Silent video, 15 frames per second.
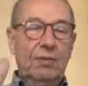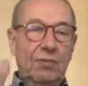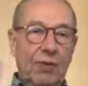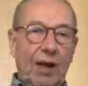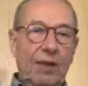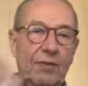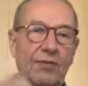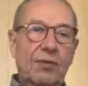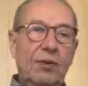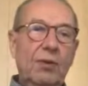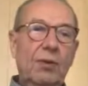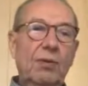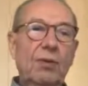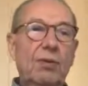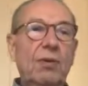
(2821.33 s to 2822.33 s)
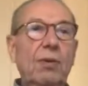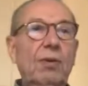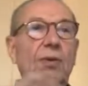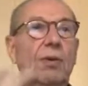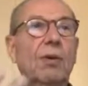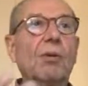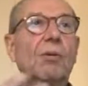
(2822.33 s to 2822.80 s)
drives
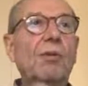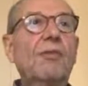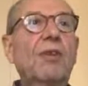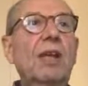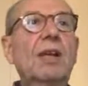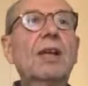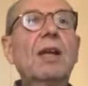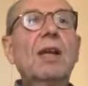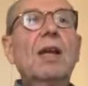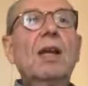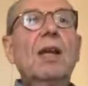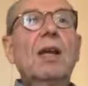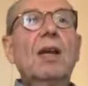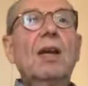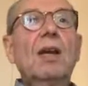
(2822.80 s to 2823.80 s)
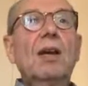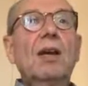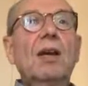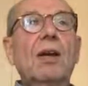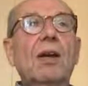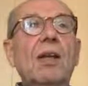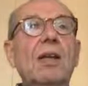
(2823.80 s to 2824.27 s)
the whole thing,
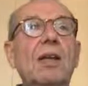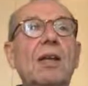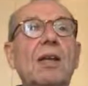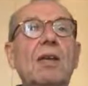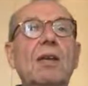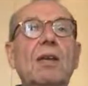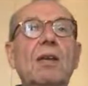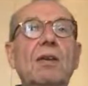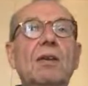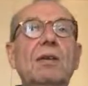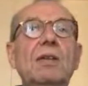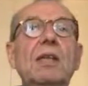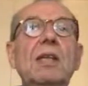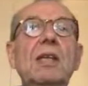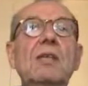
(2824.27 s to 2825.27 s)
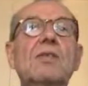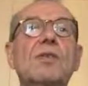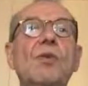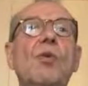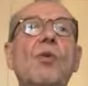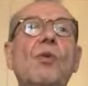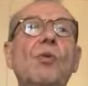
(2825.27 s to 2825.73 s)
it needs
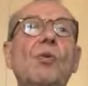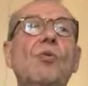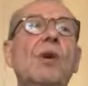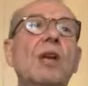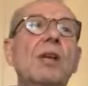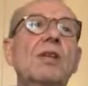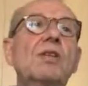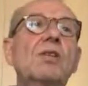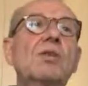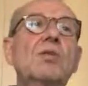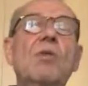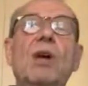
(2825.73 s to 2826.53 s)
always to